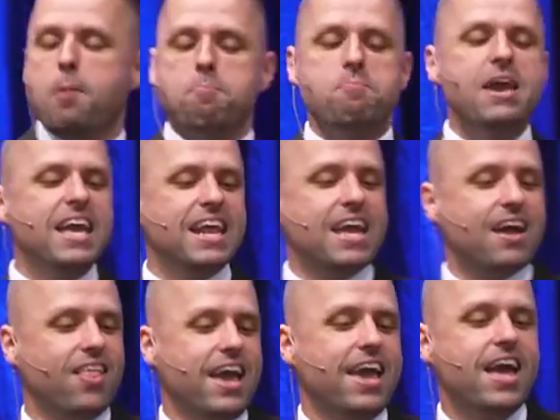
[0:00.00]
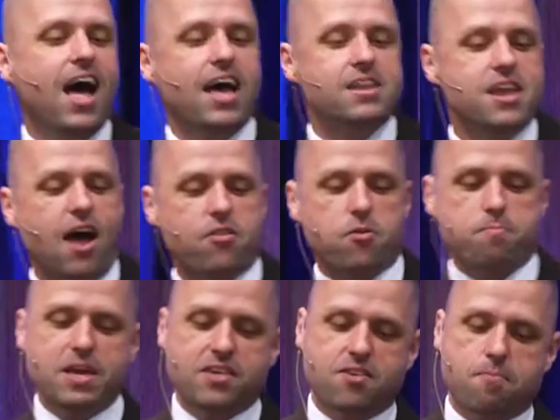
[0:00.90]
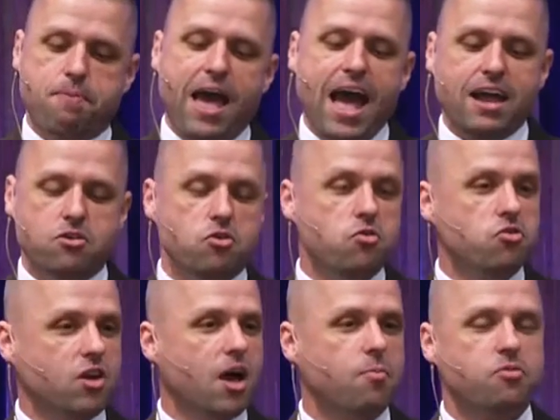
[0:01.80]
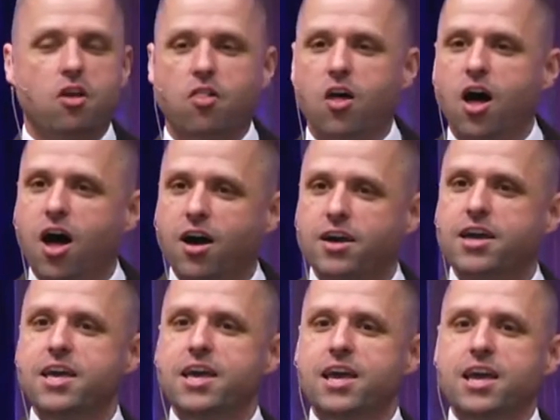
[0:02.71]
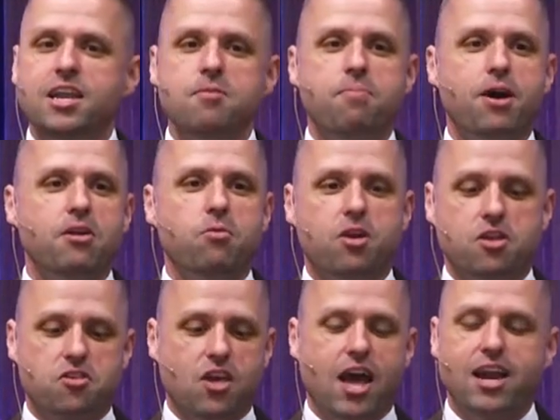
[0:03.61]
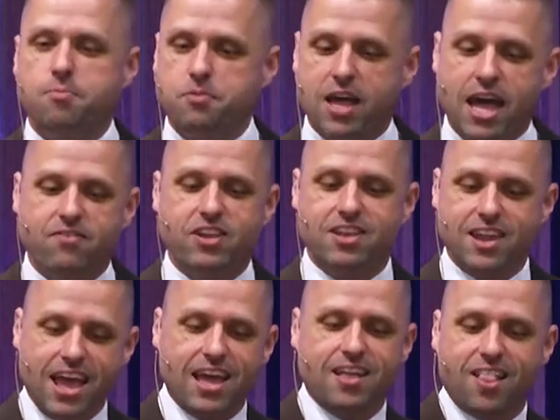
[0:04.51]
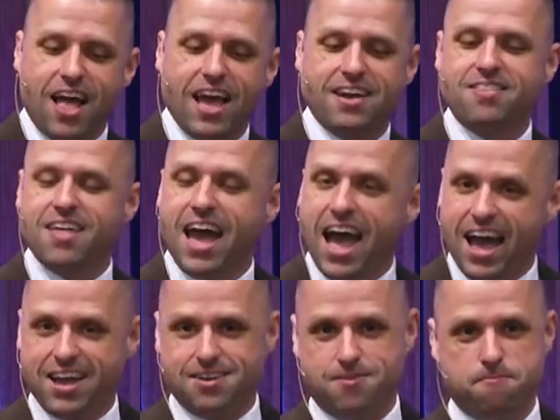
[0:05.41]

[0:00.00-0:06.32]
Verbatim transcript: immediately another piece of bad news comes along. Anybody want to sign up to have a day like that?